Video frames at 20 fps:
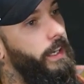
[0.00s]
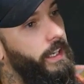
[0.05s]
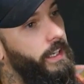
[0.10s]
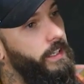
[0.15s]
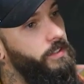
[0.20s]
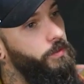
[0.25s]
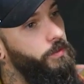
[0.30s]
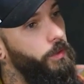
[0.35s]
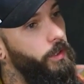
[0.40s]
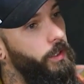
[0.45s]
and
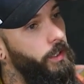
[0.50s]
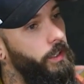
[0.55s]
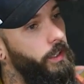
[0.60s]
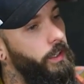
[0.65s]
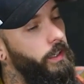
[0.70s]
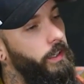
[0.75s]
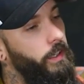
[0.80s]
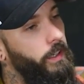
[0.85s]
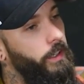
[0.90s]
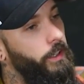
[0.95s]
guess
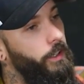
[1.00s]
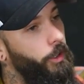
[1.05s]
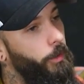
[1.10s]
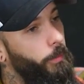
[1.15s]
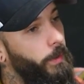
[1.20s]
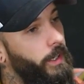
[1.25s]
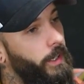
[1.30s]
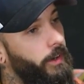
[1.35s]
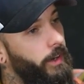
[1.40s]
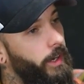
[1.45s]
what?
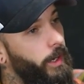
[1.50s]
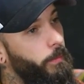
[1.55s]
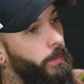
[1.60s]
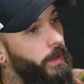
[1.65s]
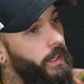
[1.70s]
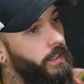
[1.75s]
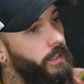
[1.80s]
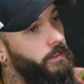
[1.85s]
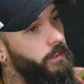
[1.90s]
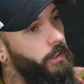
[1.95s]
Nobody
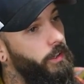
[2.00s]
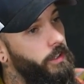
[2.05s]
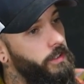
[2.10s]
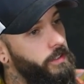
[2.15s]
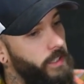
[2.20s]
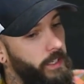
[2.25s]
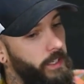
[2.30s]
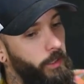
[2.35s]
grabbed my guitars.